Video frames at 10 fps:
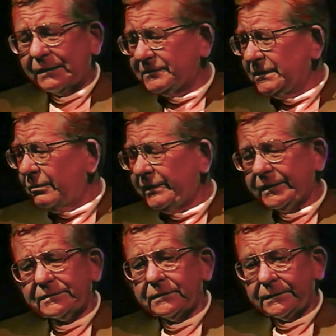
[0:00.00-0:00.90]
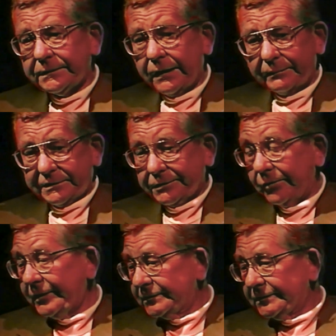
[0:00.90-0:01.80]
it stopped snowing until the
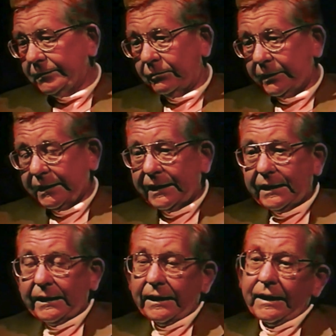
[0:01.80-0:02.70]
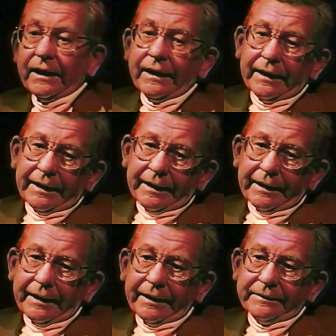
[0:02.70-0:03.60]
time it started snowing. Yes.
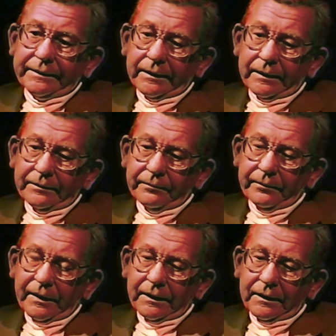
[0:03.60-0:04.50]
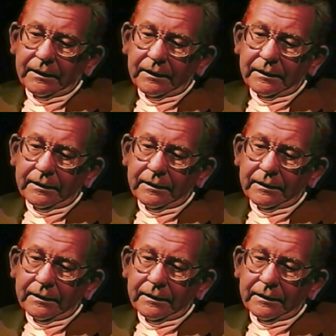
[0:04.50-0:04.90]
And do